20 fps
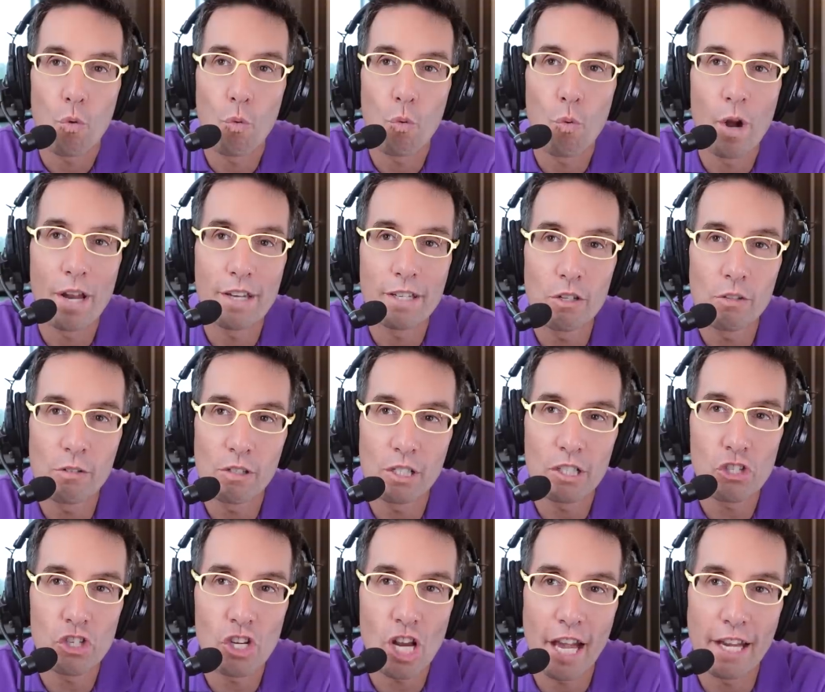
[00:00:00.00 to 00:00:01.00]
When you were
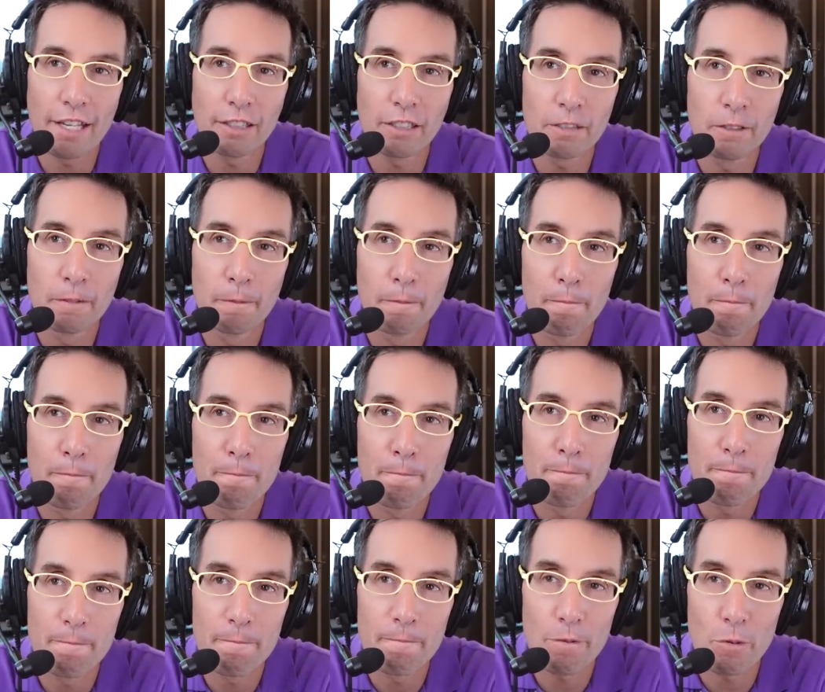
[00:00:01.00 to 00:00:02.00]
a child,
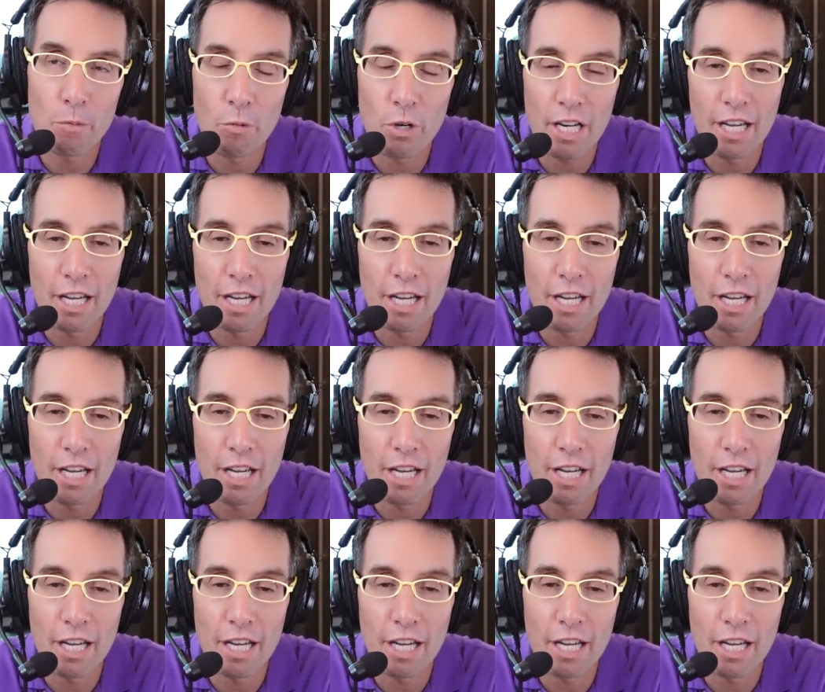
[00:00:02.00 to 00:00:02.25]
from